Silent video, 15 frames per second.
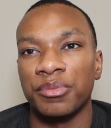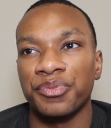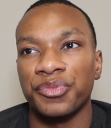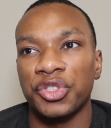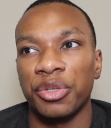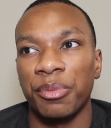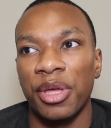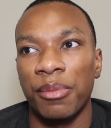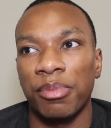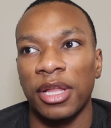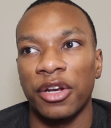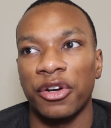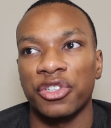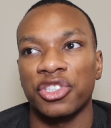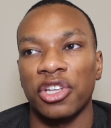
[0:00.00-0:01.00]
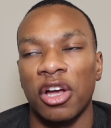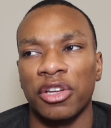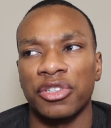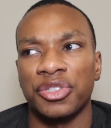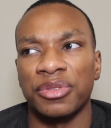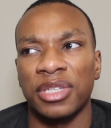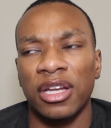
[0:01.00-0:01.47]
Shamia played her song,
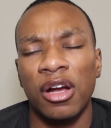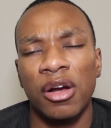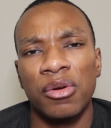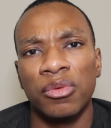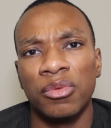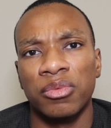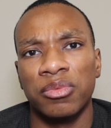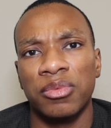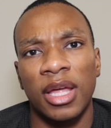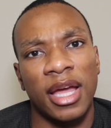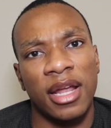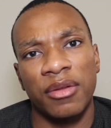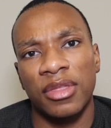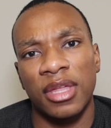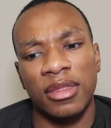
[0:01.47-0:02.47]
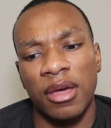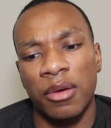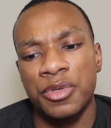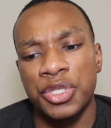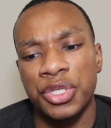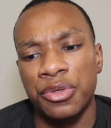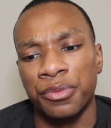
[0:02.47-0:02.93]
and she was like, oh, like I didn't think that
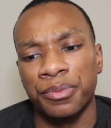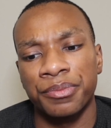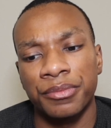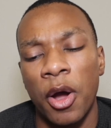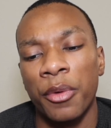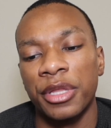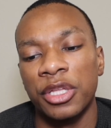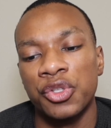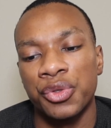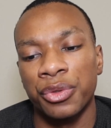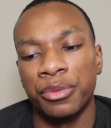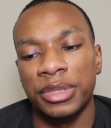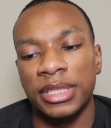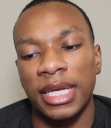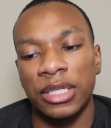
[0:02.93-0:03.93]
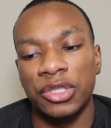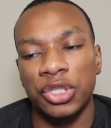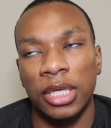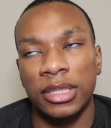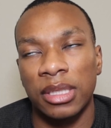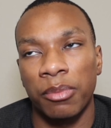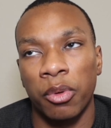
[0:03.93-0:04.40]
was you. Oh, and then Drew was taking
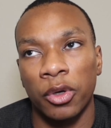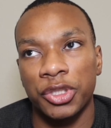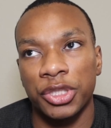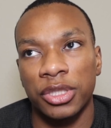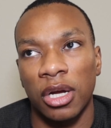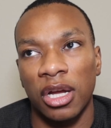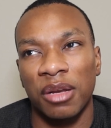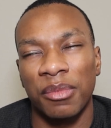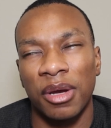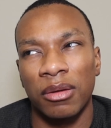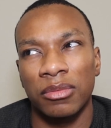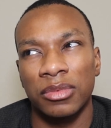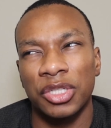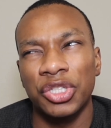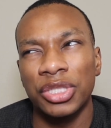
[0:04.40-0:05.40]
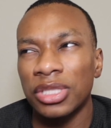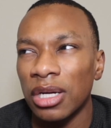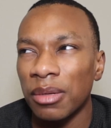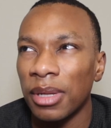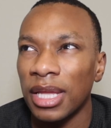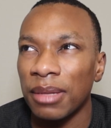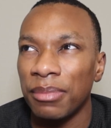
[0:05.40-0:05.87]
shots at Portia, talking about, did she
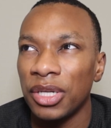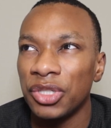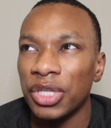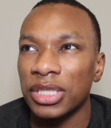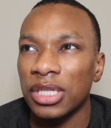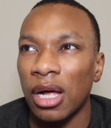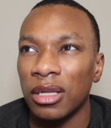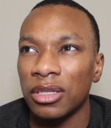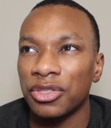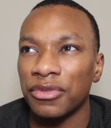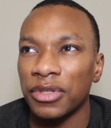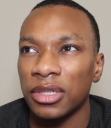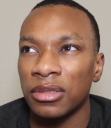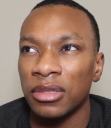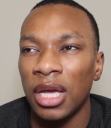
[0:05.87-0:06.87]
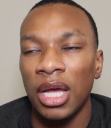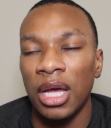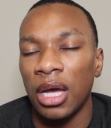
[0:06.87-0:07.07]
talk about like PJ's college fund?